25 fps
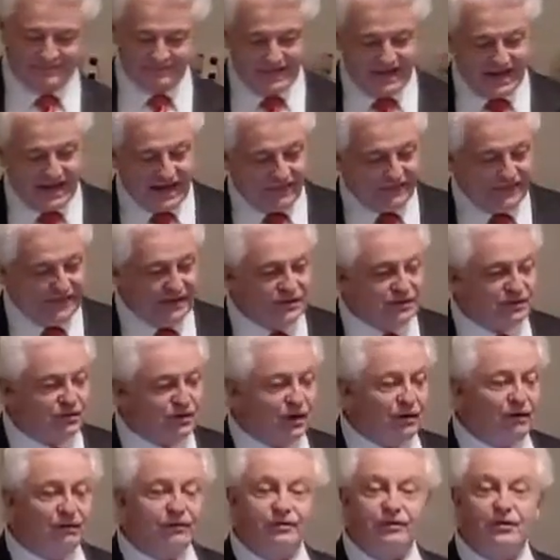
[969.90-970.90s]
And then you
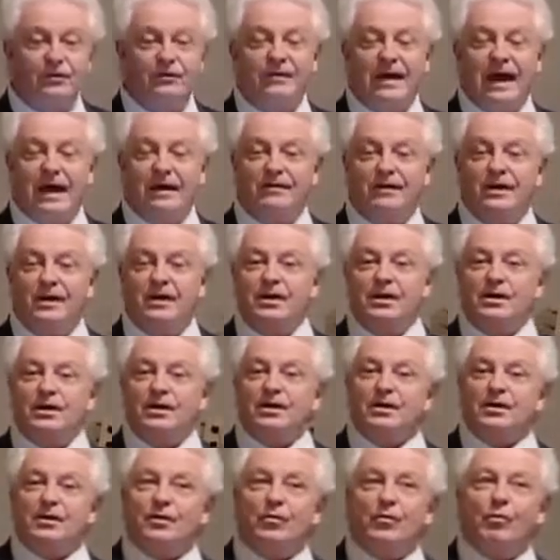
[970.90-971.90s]
go through that
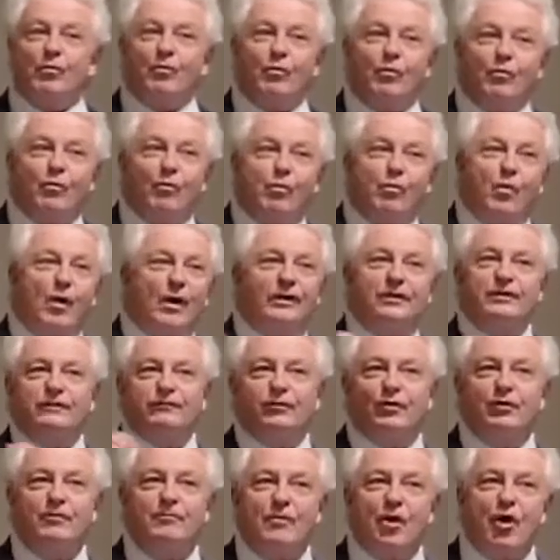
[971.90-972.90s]

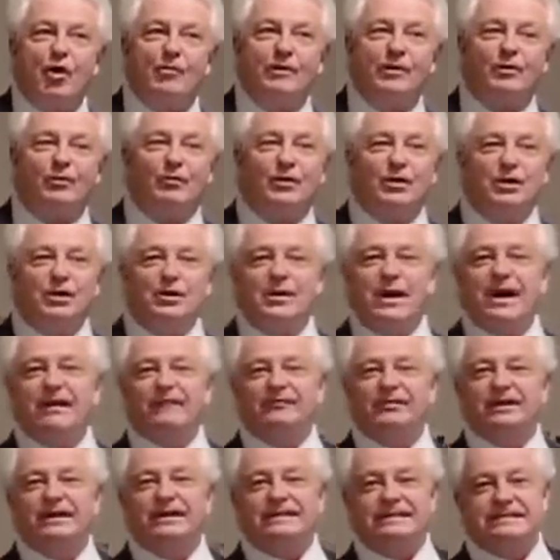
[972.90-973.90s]
wonderful moment where you have to
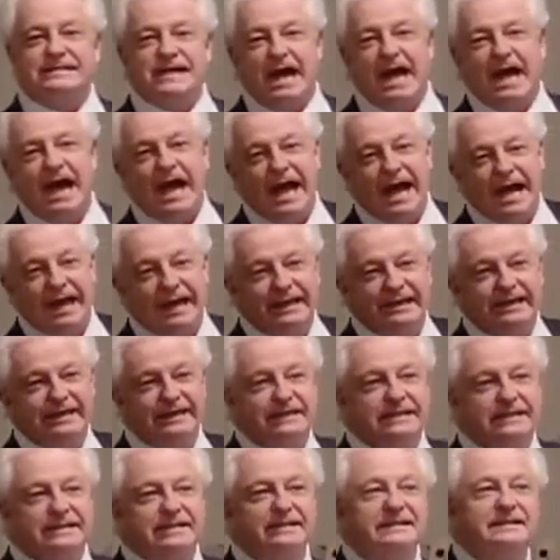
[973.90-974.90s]
decide,
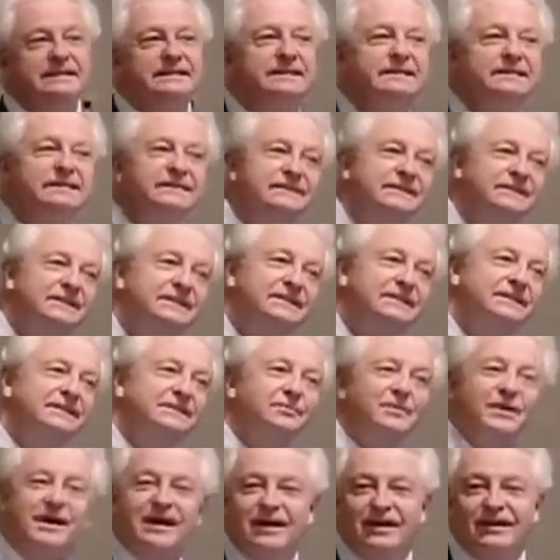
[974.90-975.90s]

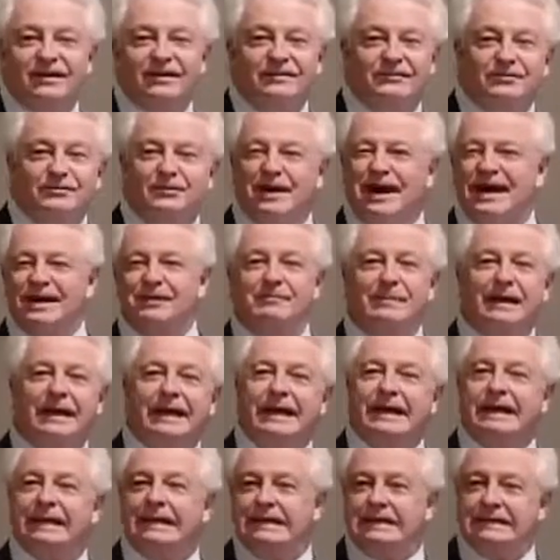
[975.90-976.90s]
well, do I admit it
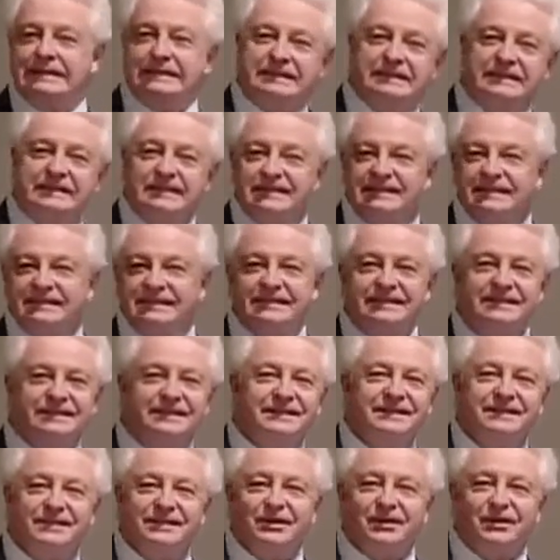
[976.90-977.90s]

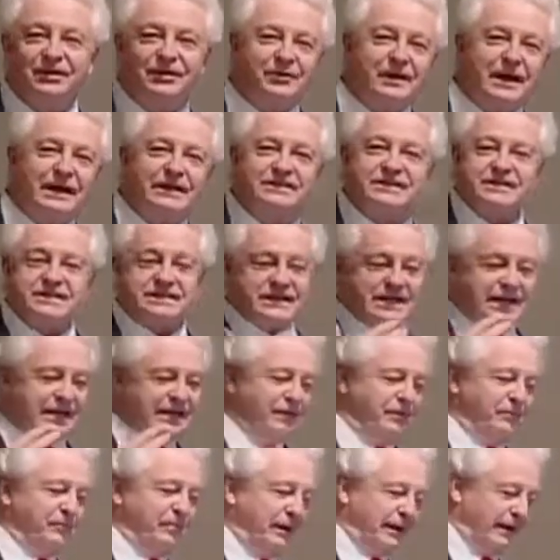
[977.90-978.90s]
or do I just let
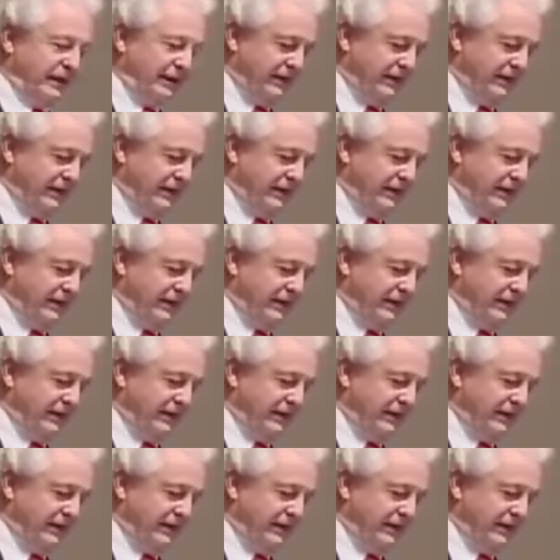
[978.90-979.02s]
it be?